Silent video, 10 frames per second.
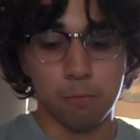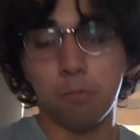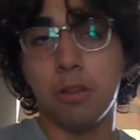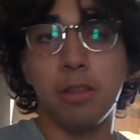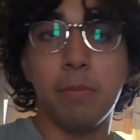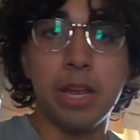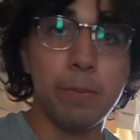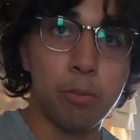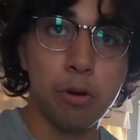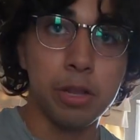One of the main
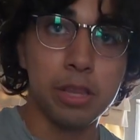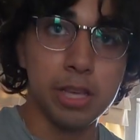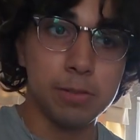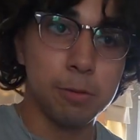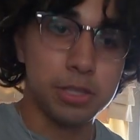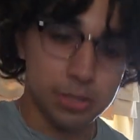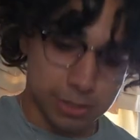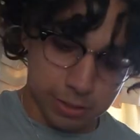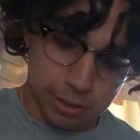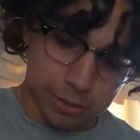important things, which
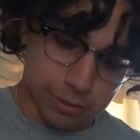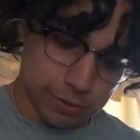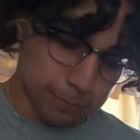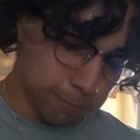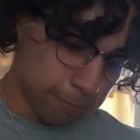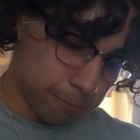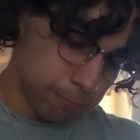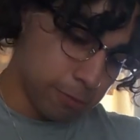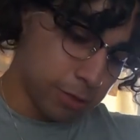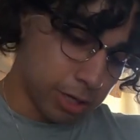is
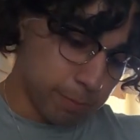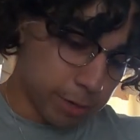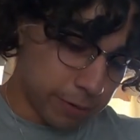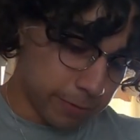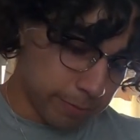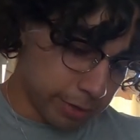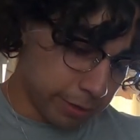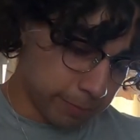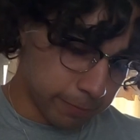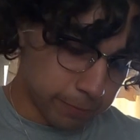really gonna benefit
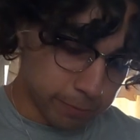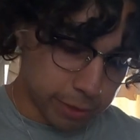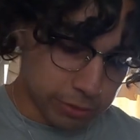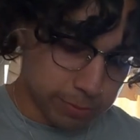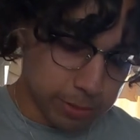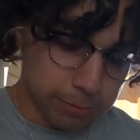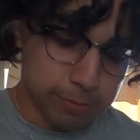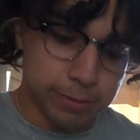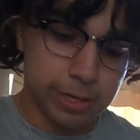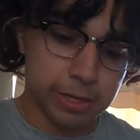me for my trip that I'm
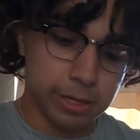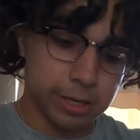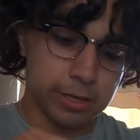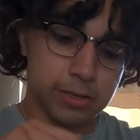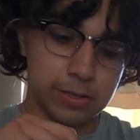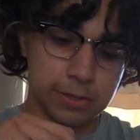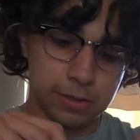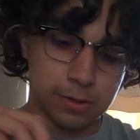gonna be taking, is